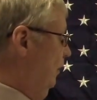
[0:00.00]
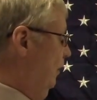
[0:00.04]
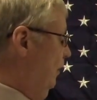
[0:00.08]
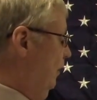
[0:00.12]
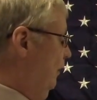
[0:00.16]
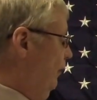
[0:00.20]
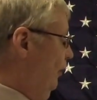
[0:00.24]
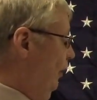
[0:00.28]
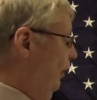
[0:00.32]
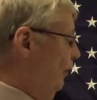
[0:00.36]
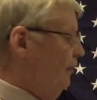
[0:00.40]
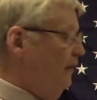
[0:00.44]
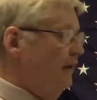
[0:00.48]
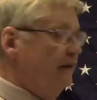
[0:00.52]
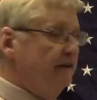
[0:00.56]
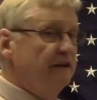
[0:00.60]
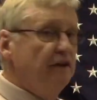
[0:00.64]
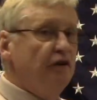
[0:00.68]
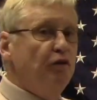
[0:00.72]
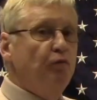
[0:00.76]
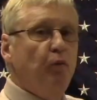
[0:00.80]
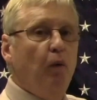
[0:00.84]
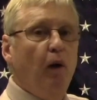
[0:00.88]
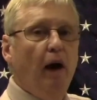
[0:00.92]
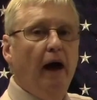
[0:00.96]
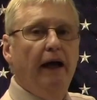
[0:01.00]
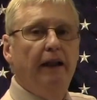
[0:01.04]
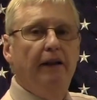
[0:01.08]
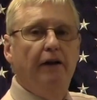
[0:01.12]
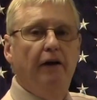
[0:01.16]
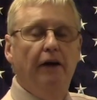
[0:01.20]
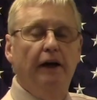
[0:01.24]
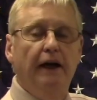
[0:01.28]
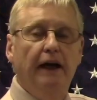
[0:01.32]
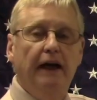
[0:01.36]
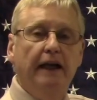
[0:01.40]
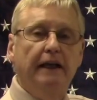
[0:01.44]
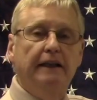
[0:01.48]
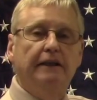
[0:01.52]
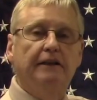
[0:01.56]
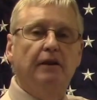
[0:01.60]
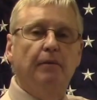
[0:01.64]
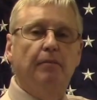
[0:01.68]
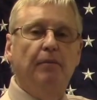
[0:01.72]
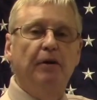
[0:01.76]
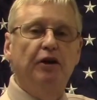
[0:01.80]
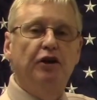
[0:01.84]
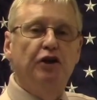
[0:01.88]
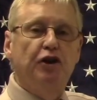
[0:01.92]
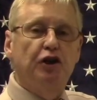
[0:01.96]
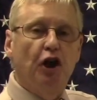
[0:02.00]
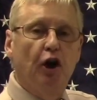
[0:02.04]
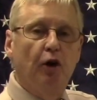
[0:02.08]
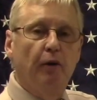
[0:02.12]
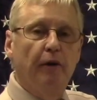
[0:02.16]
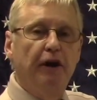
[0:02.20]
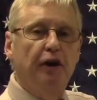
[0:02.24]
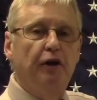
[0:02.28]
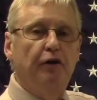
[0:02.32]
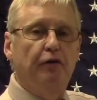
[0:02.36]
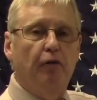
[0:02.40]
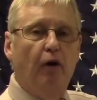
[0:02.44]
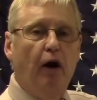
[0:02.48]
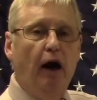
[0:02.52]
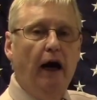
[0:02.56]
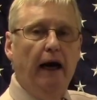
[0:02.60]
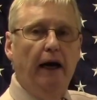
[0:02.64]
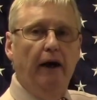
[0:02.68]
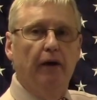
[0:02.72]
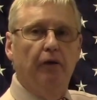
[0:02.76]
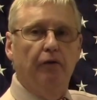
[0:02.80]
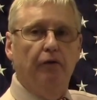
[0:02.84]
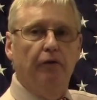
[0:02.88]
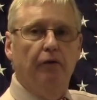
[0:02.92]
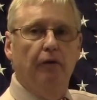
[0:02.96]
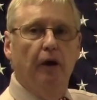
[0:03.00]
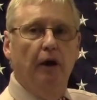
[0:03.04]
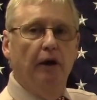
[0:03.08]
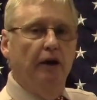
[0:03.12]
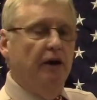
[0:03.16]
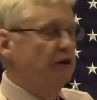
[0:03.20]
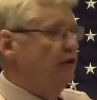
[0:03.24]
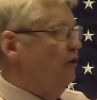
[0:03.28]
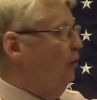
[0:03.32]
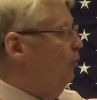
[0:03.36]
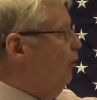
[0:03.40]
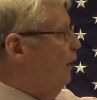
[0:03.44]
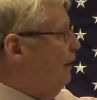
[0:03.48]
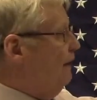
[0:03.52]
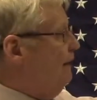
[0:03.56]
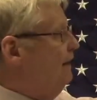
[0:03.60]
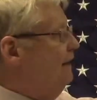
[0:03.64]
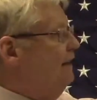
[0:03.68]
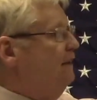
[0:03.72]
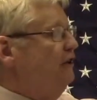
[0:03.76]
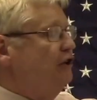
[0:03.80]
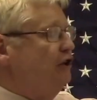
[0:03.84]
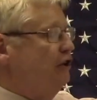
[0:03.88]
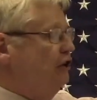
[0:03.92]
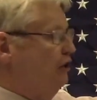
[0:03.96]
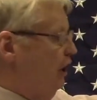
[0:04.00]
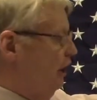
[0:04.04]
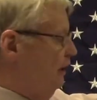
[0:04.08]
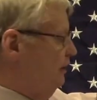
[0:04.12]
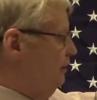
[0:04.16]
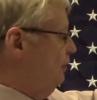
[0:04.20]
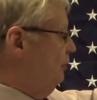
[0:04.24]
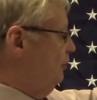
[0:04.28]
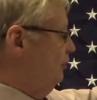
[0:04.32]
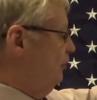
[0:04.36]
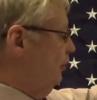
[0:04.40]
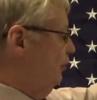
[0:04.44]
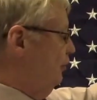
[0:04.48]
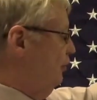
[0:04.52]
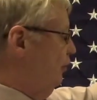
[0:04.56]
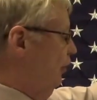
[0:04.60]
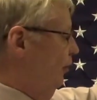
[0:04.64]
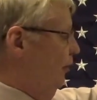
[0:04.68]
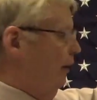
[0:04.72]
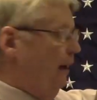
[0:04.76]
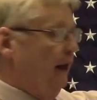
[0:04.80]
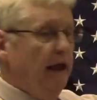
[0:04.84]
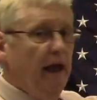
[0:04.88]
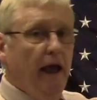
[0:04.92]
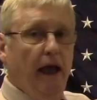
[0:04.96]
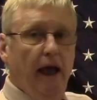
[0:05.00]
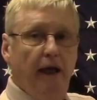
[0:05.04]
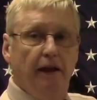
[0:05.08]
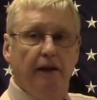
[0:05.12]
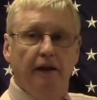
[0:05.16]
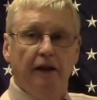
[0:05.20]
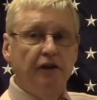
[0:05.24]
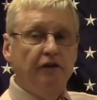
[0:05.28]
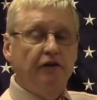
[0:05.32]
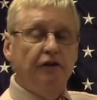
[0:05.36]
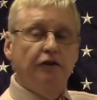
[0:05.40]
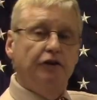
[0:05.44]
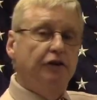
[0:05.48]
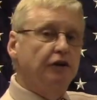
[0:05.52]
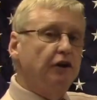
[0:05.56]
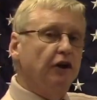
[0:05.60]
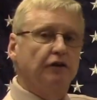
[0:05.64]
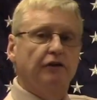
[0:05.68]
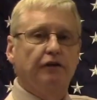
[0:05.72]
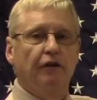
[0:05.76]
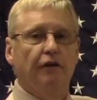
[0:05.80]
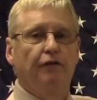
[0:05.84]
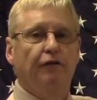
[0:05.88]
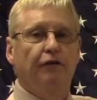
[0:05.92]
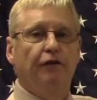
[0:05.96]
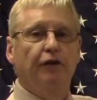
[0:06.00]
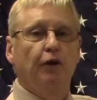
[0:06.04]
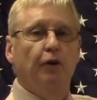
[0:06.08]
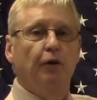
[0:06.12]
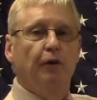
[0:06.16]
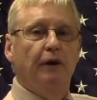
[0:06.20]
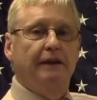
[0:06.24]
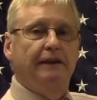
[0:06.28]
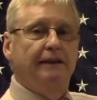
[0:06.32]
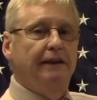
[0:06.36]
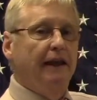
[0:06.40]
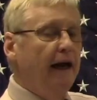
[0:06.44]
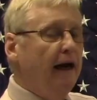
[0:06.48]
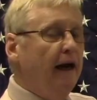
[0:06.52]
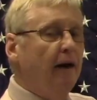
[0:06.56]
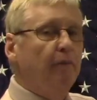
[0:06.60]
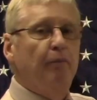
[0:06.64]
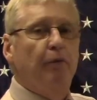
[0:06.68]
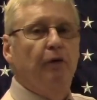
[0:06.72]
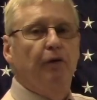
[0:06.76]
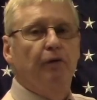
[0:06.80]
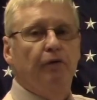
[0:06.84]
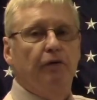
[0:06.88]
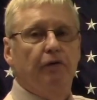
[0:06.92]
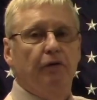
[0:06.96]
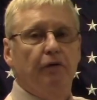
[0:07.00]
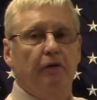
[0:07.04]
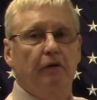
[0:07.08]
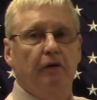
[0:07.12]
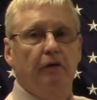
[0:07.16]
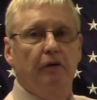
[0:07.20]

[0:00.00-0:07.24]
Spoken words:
You know, this is why there needs to be jury trials, because of what these judges are doing. And this is just a few examples.